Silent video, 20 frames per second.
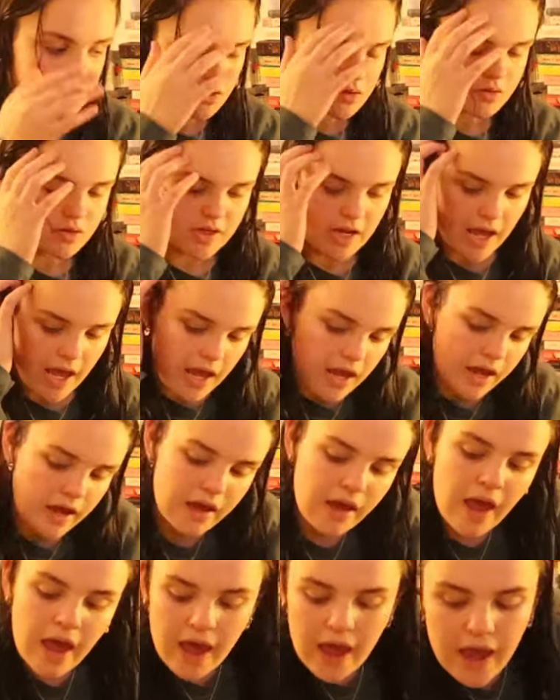Tuesday,
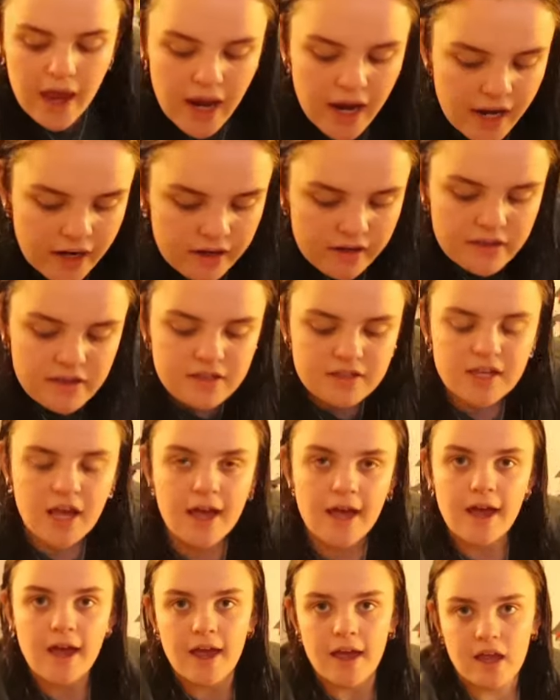and the
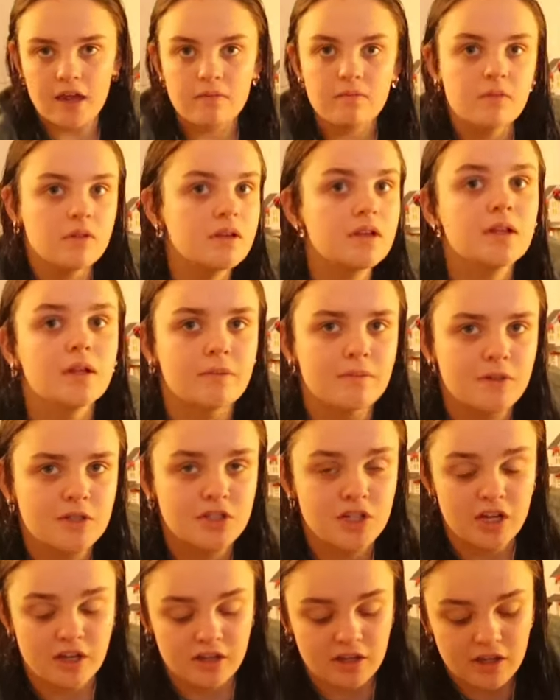time, well, let
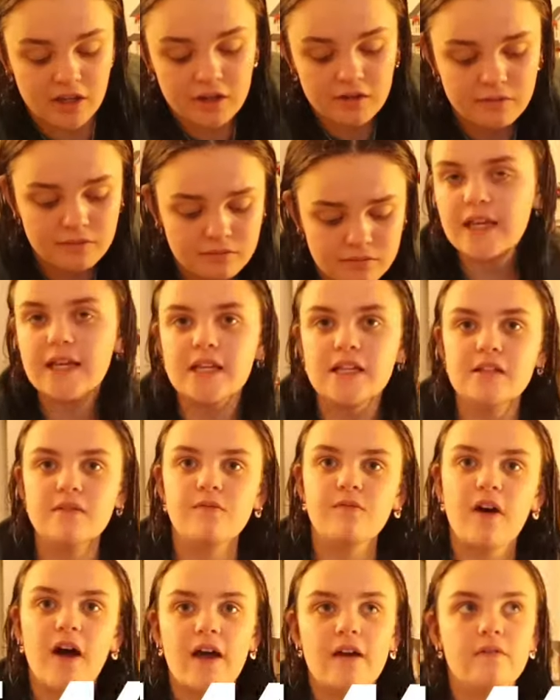me check it, is
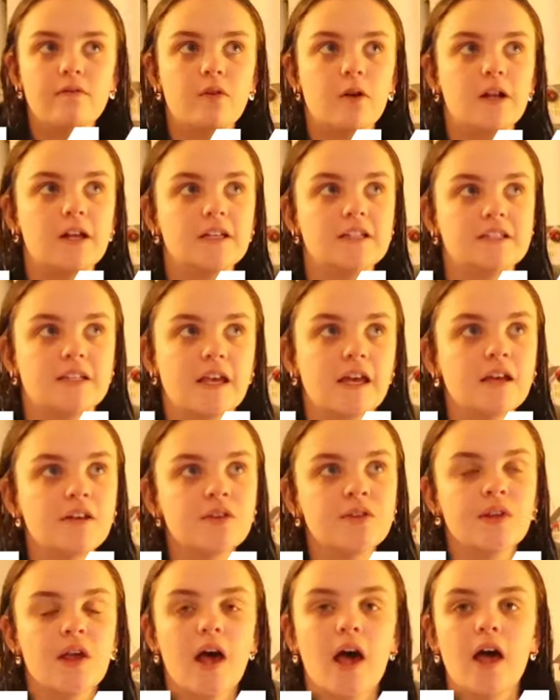five
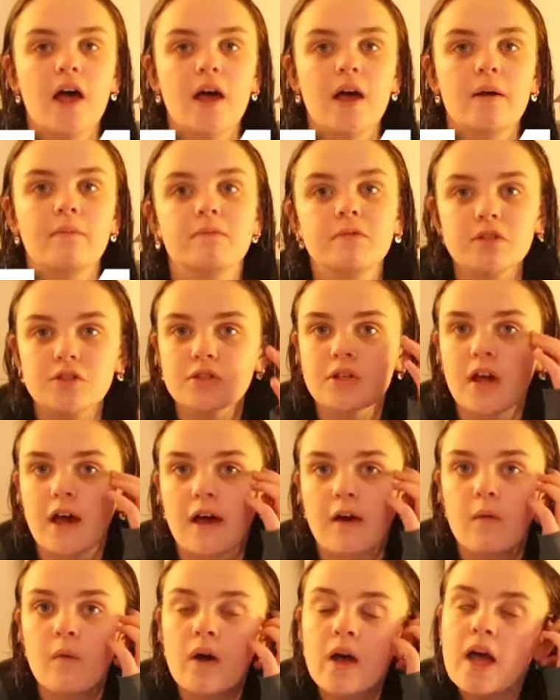forty-six. Um
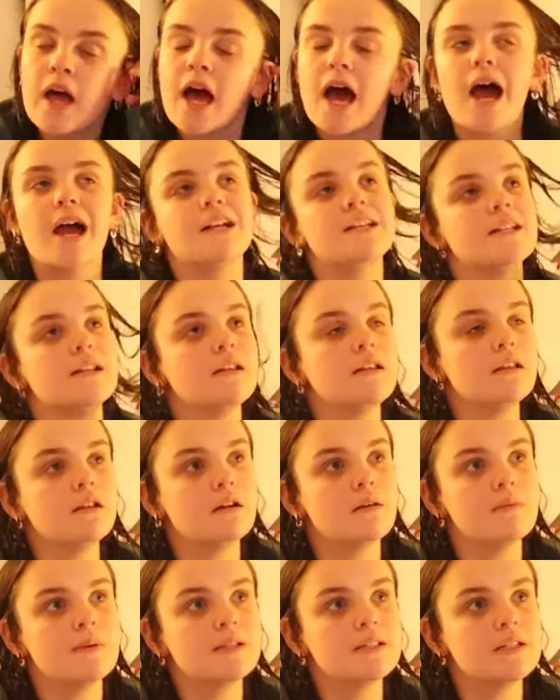so I did a
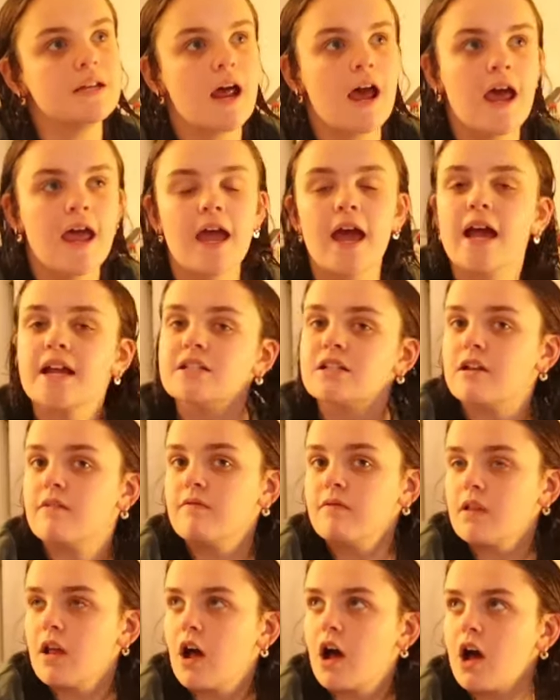little bit today. I
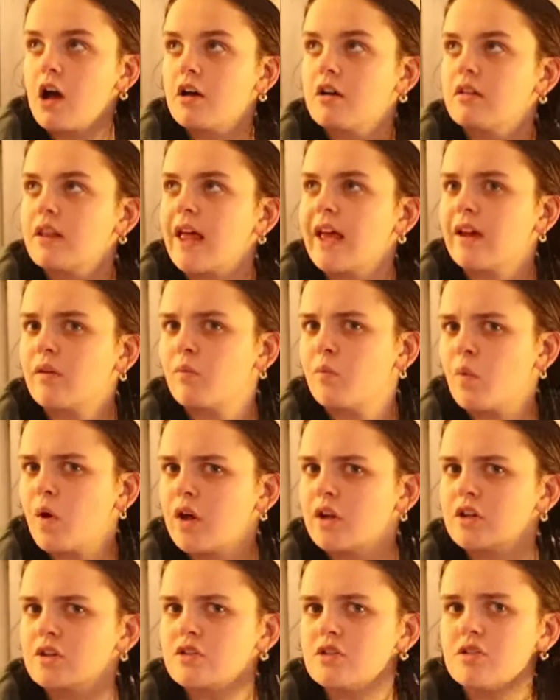did vlog like
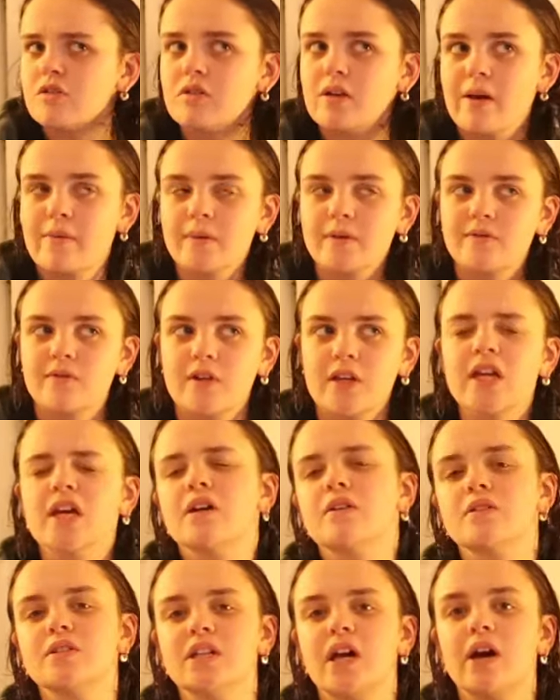one or two clips for
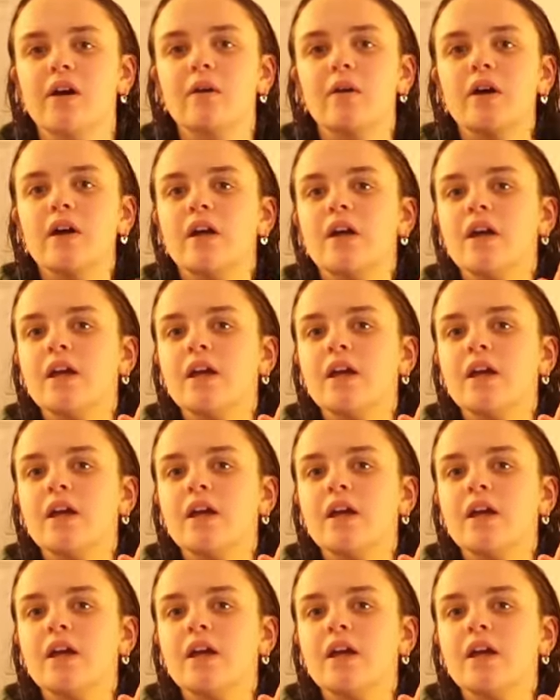you, so